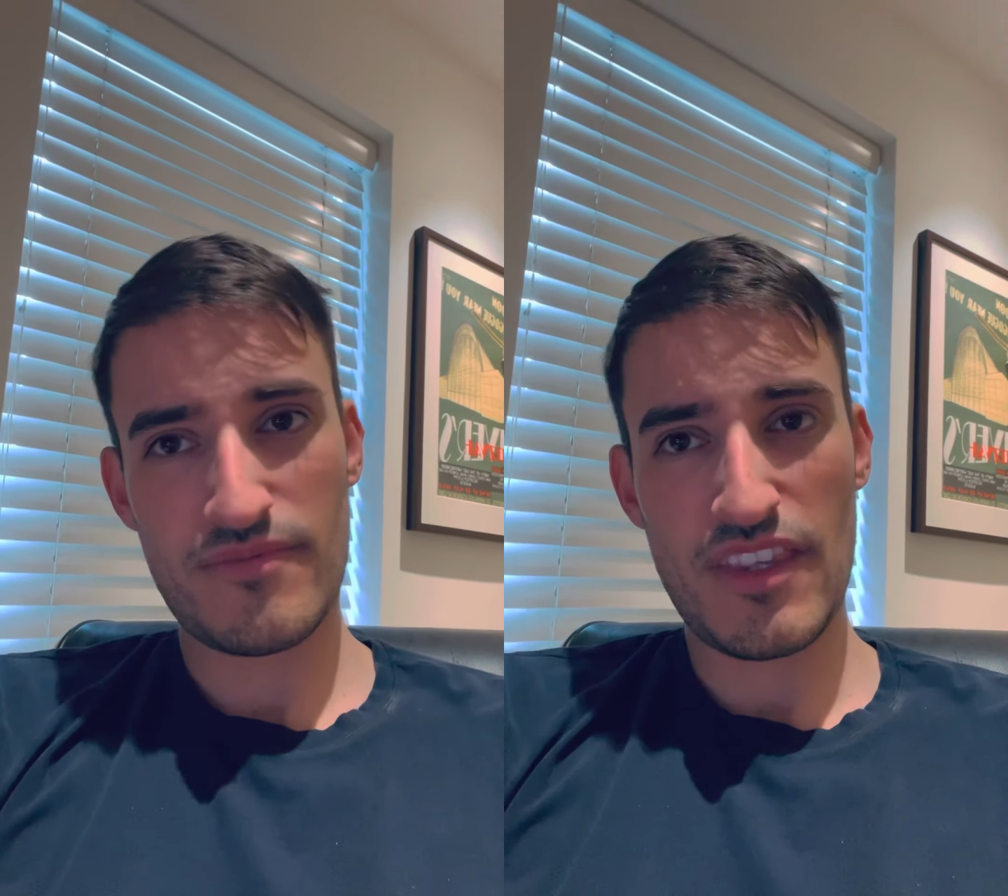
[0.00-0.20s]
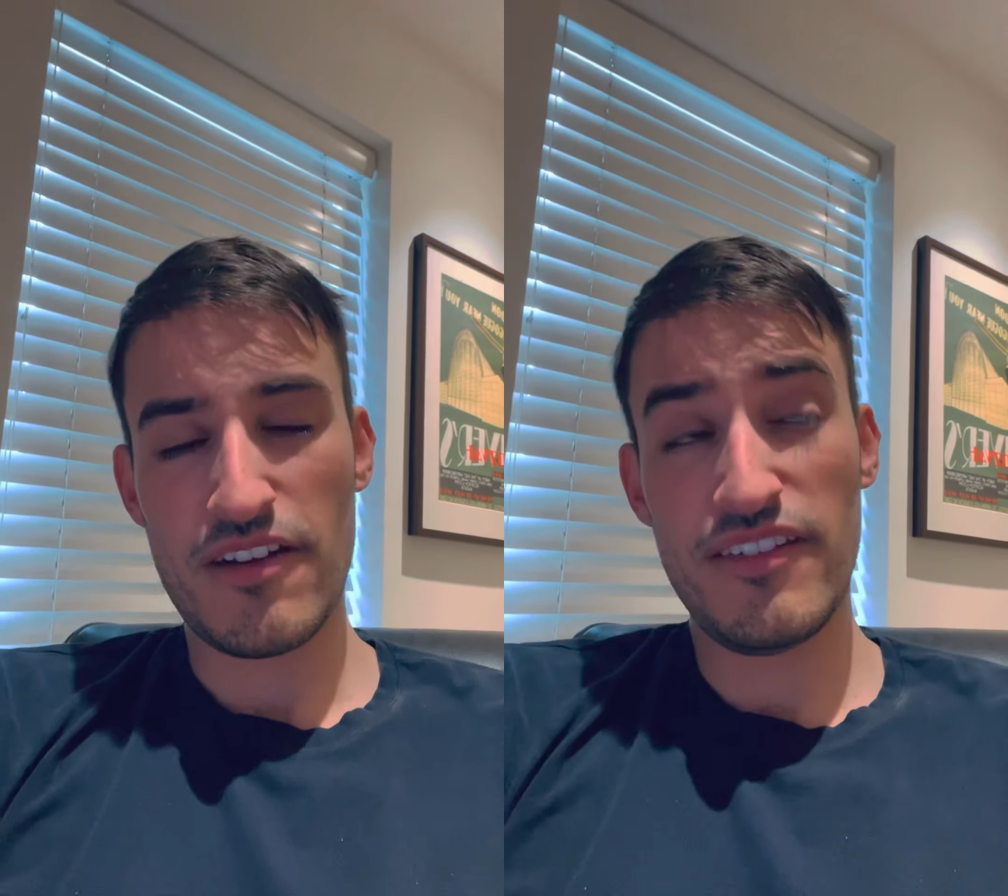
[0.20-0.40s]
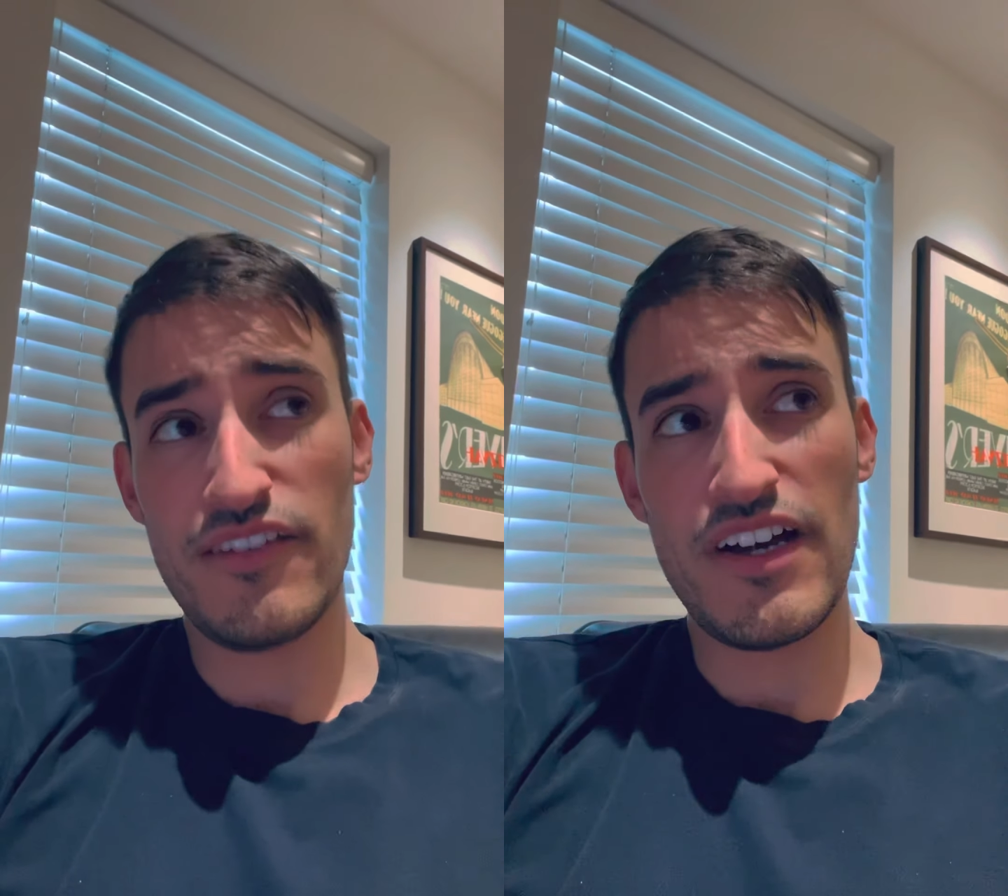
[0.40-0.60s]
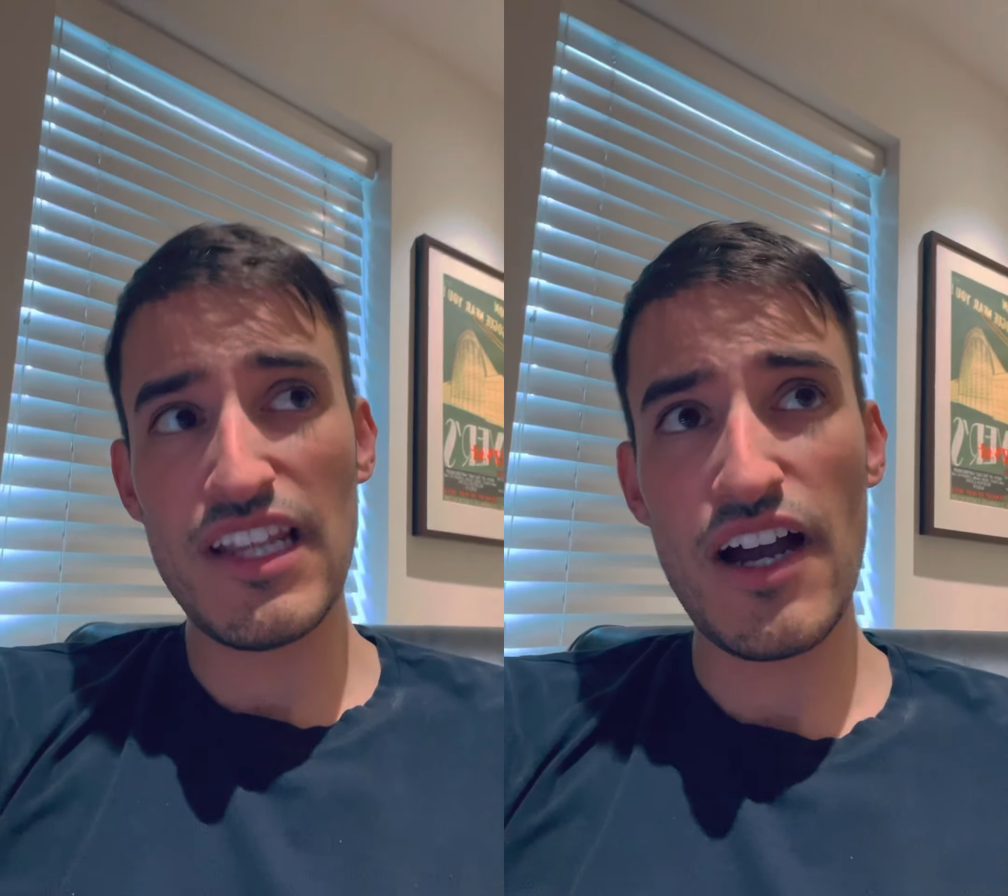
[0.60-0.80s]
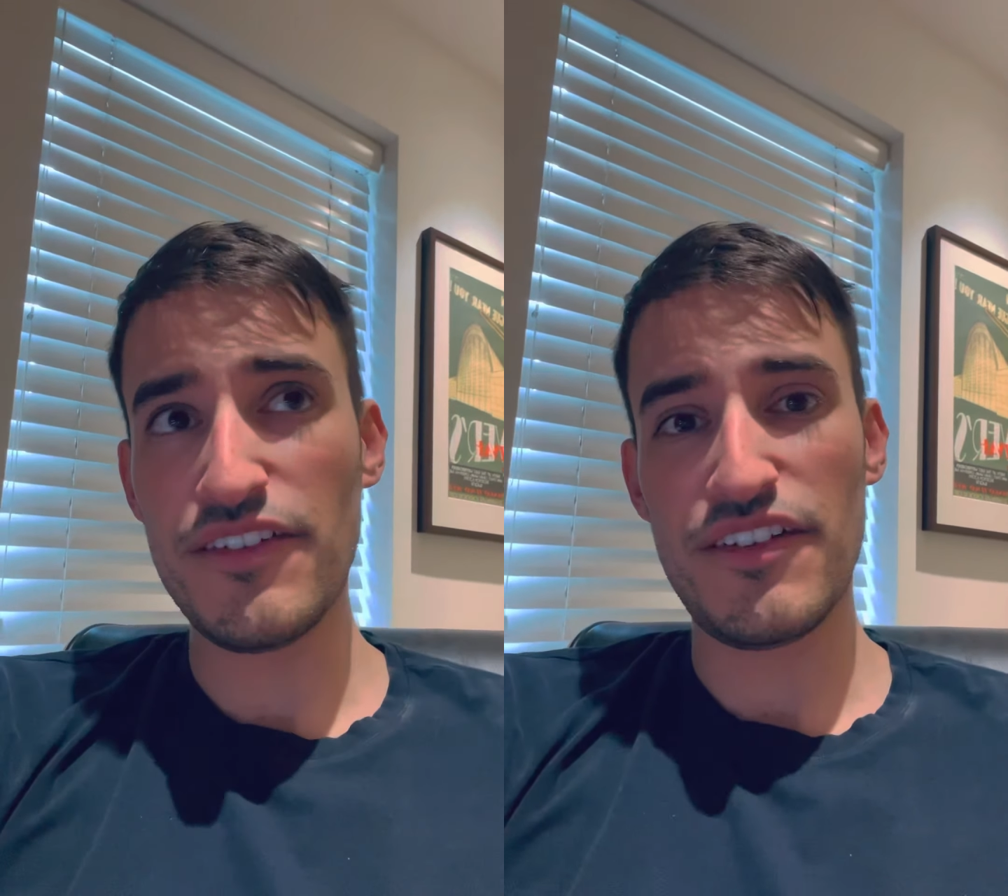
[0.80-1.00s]
Because if our
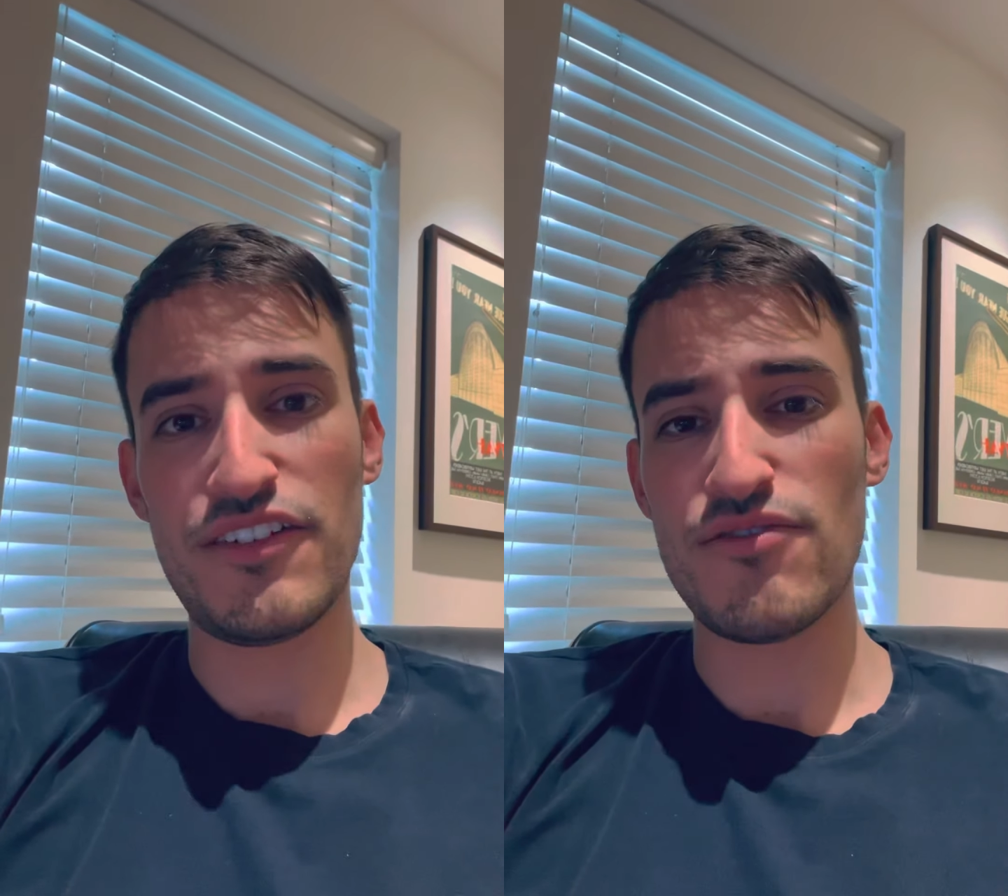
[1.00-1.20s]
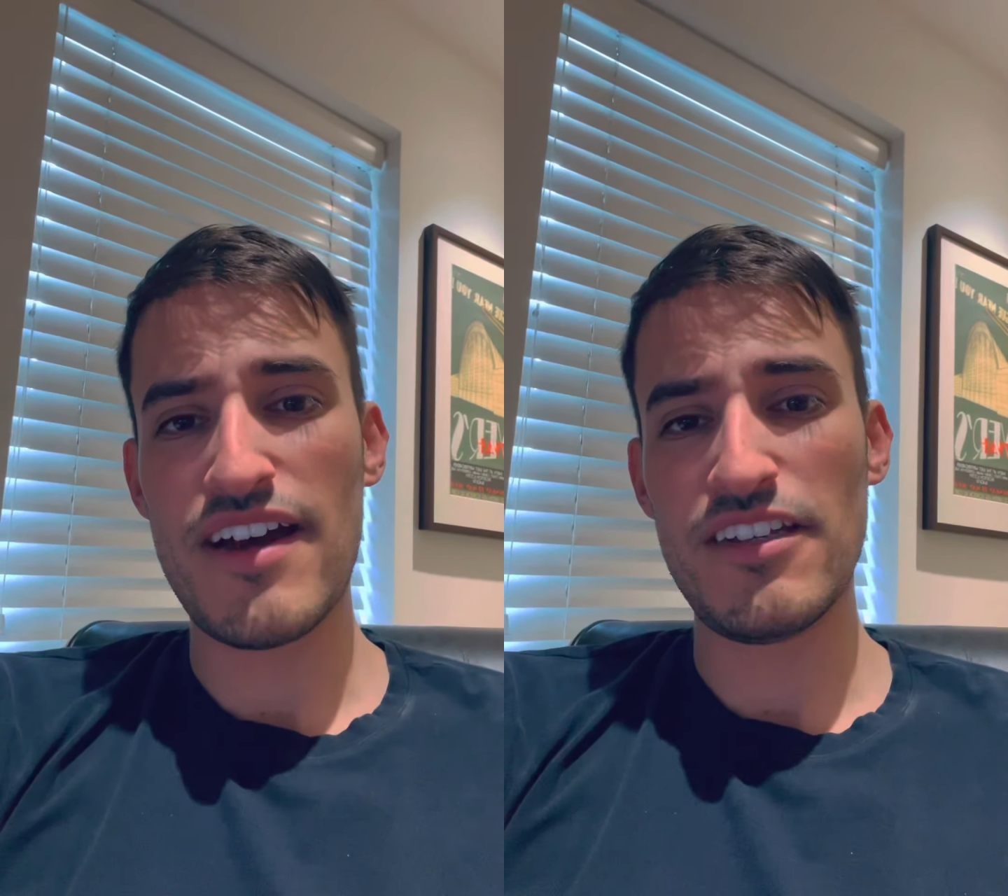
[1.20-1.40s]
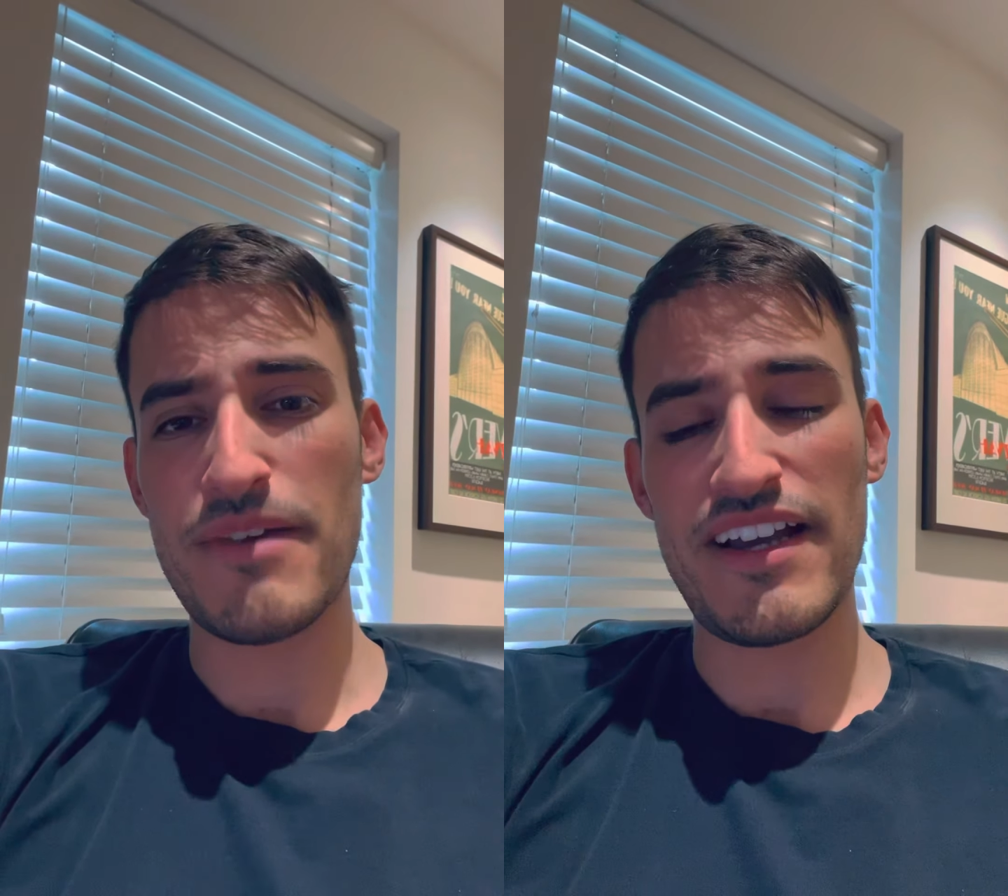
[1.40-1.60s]
lives are just a random